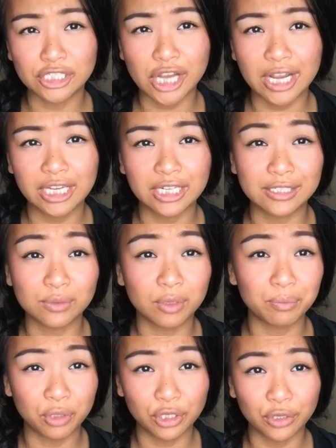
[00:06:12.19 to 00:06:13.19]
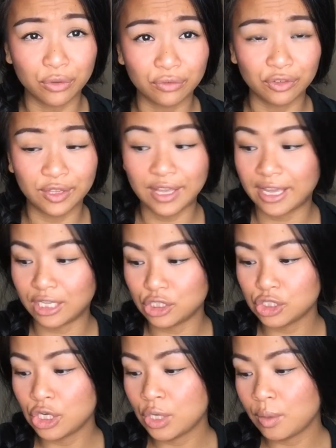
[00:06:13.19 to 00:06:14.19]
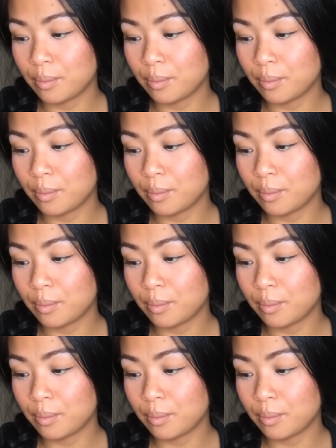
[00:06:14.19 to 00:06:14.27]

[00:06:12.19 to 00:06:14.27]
jacket is what put it over the edge.